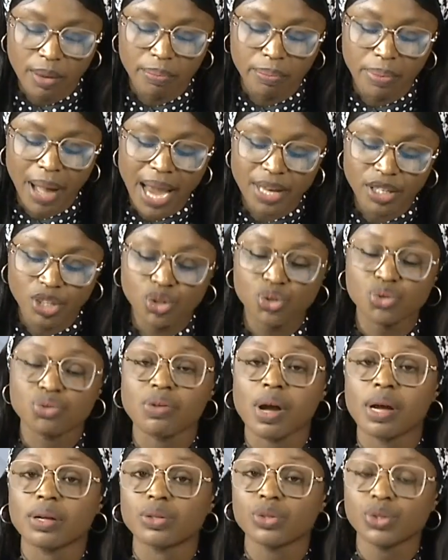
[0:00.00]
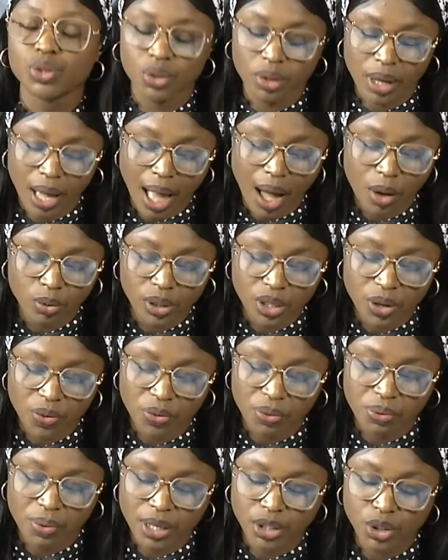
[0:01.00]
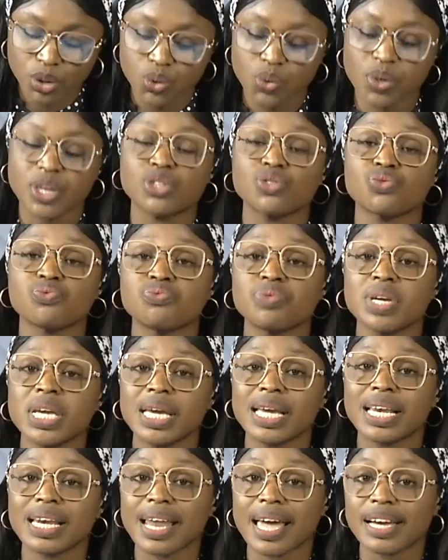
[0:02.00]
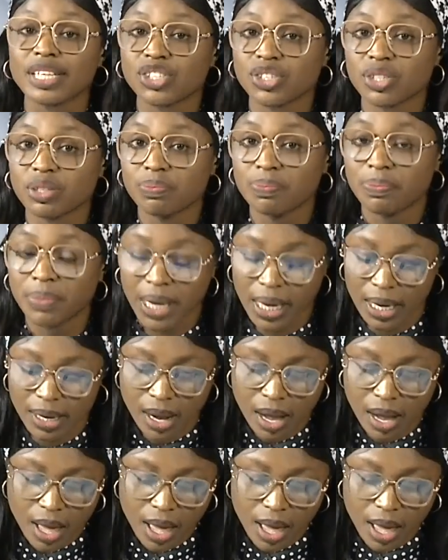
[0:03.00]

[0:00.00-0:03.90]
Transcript: Biden struggles to counter threats to his re-election bid,